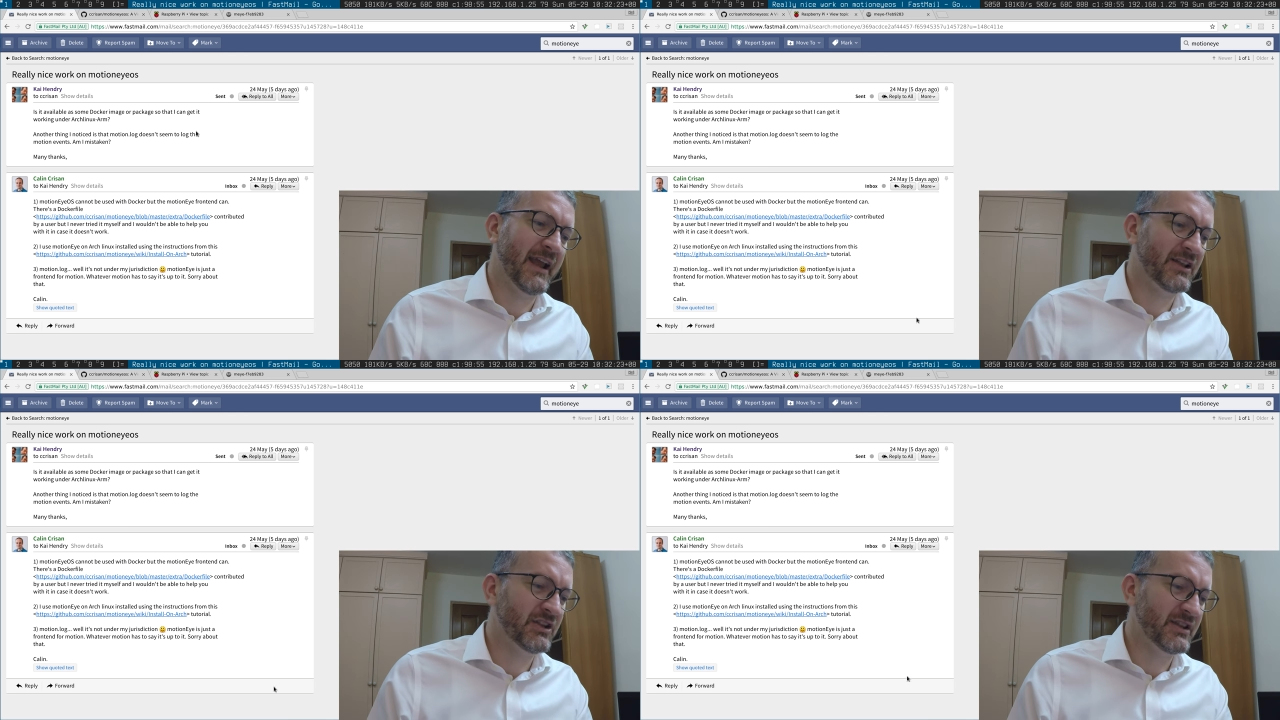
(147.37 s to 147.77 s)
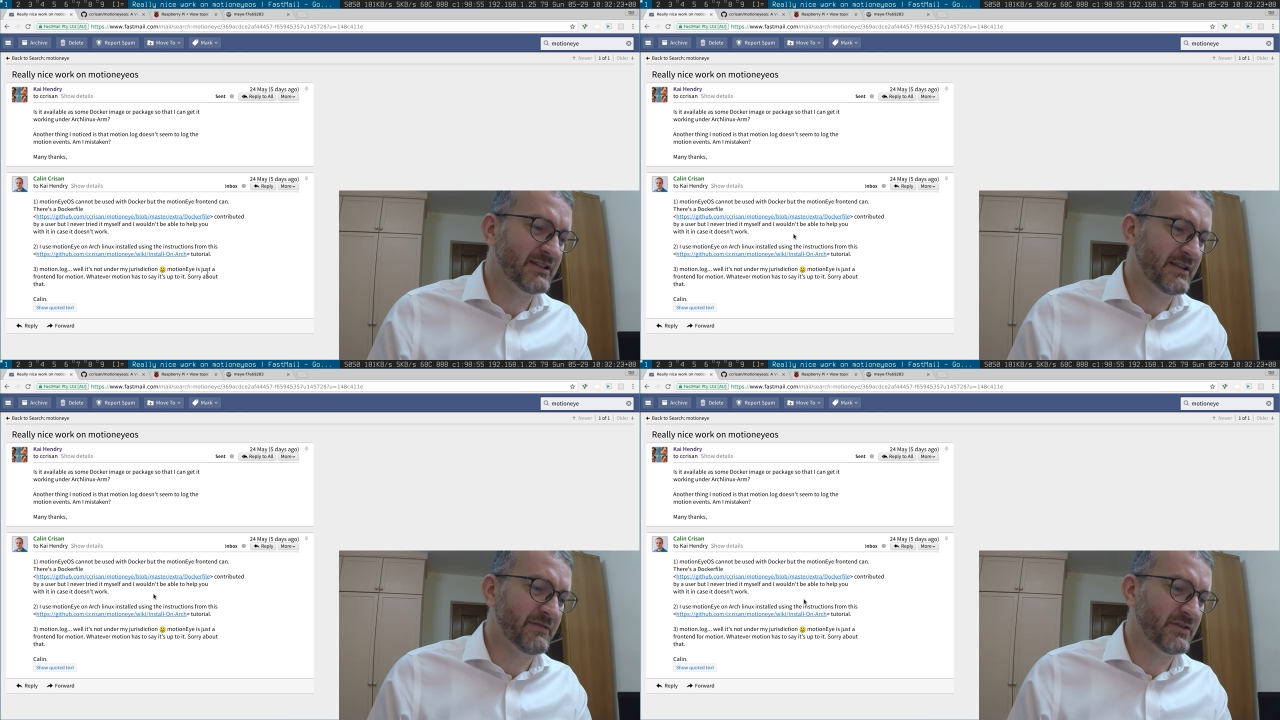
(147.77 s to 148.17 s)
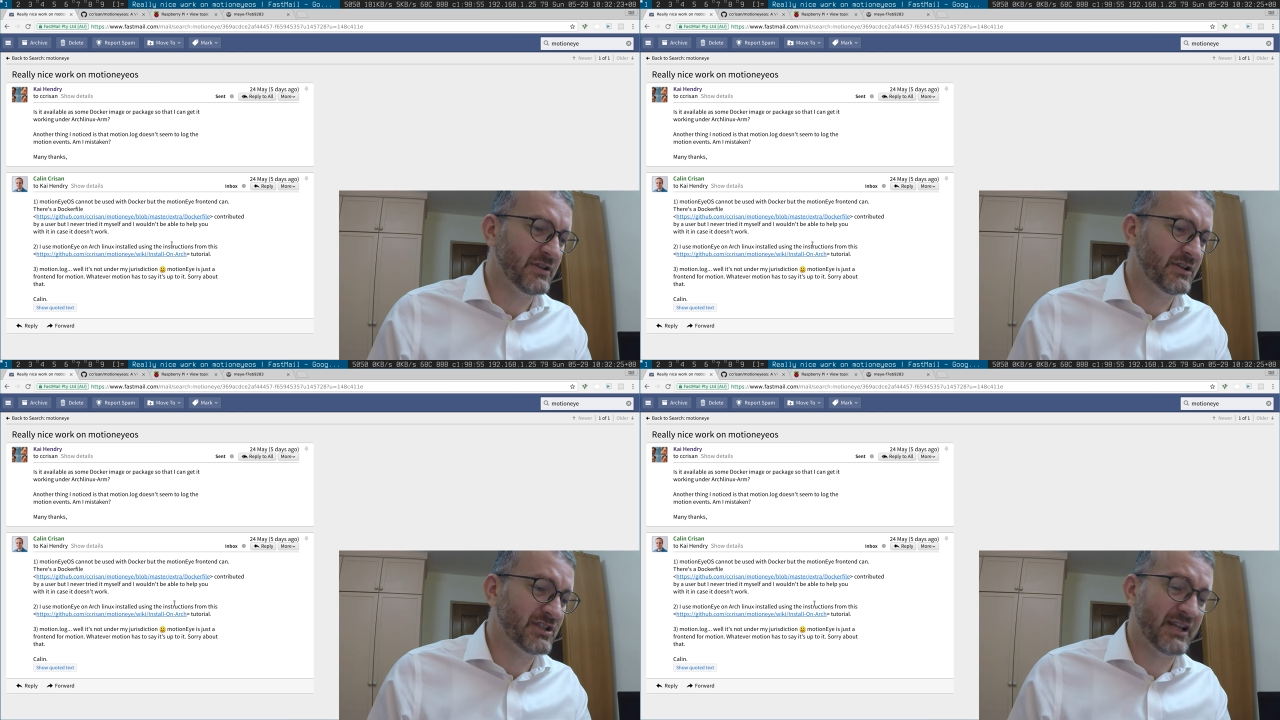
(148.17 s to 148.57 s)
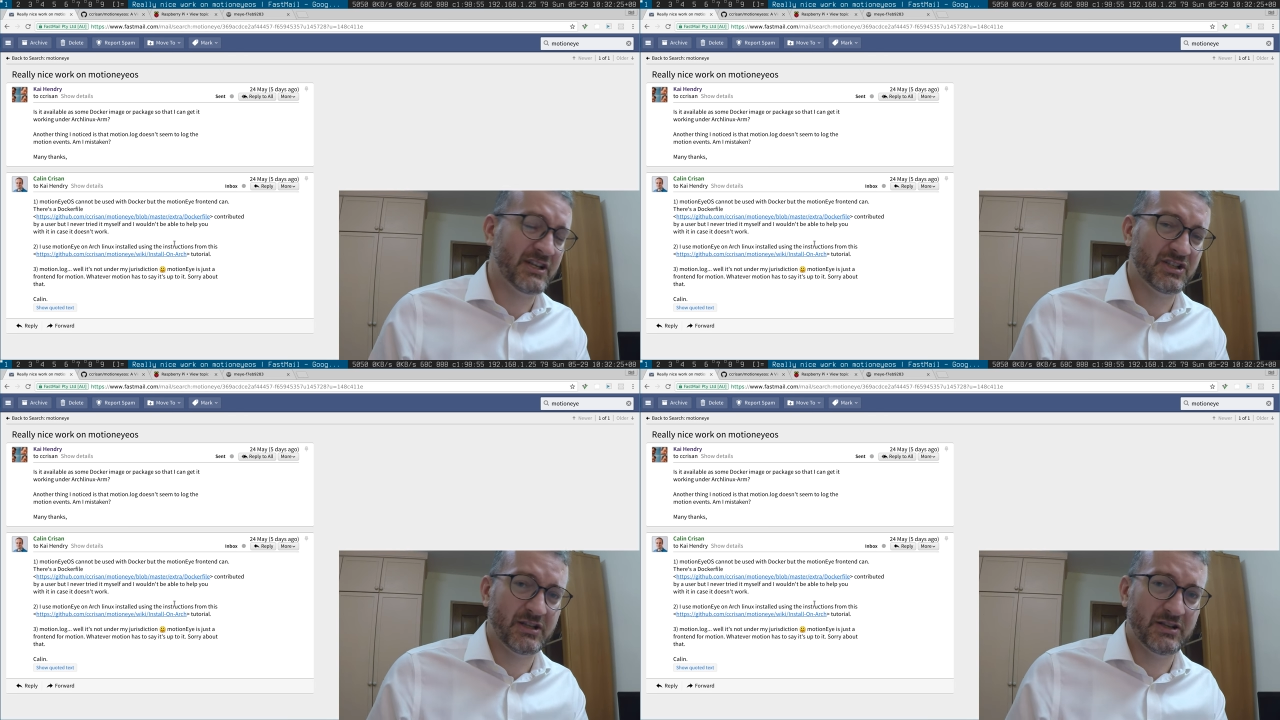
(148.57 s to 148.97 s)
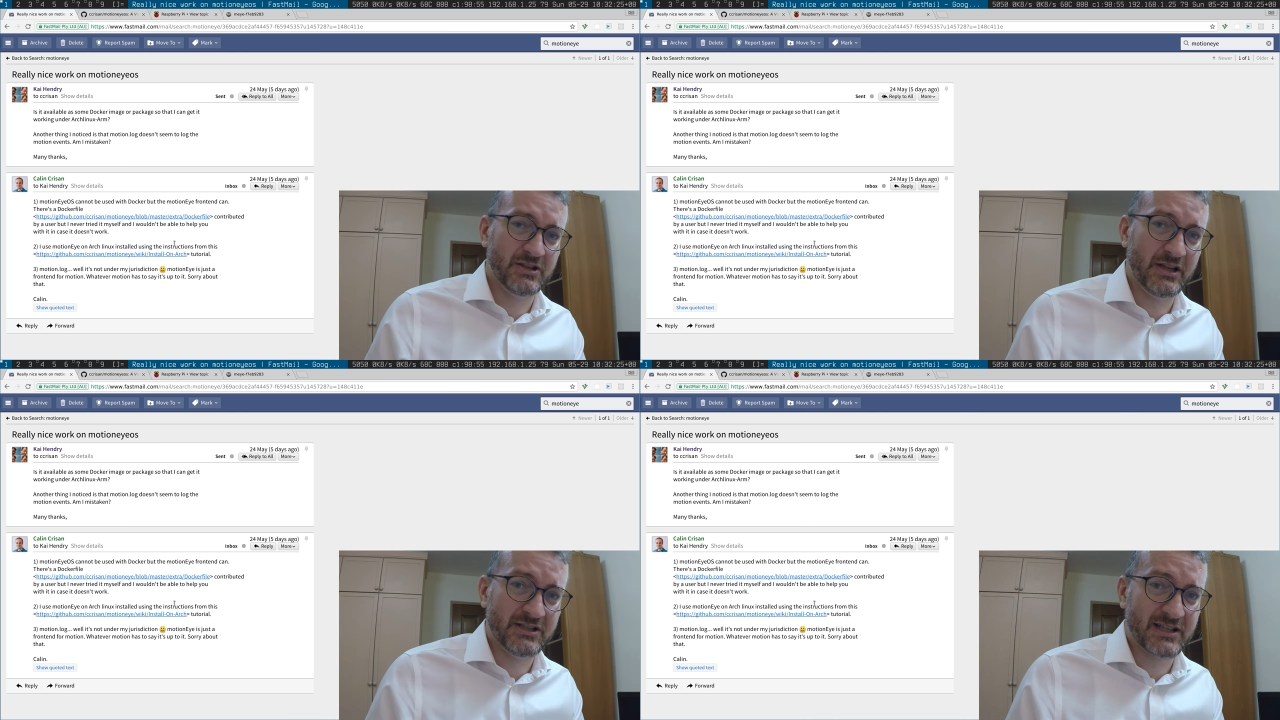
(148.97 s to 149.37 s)
and there's even
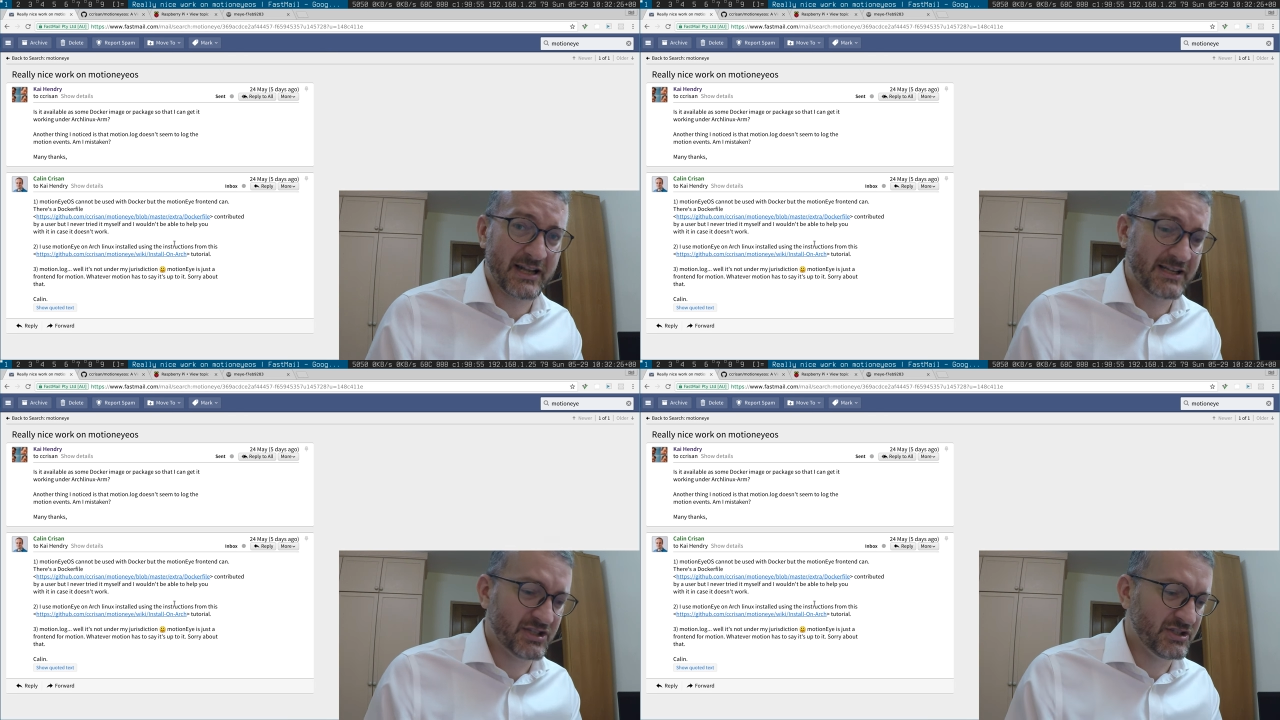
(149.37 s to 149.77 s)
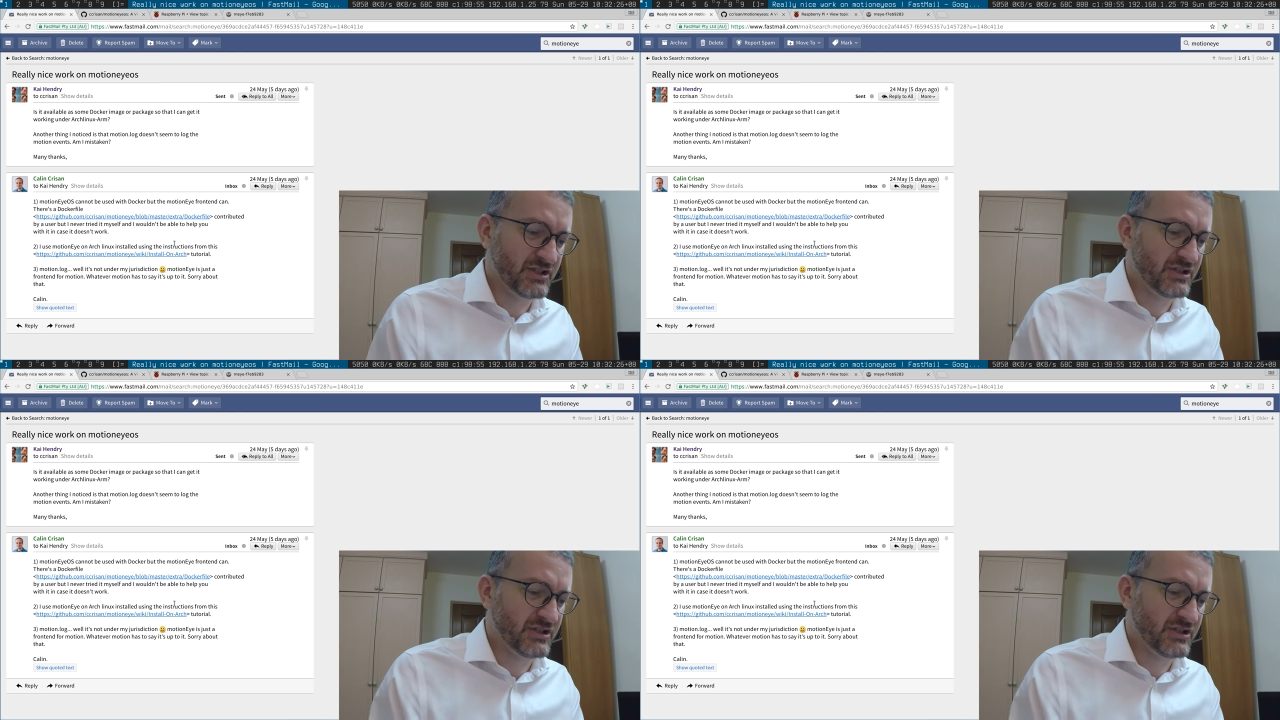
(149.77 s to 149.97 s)
installation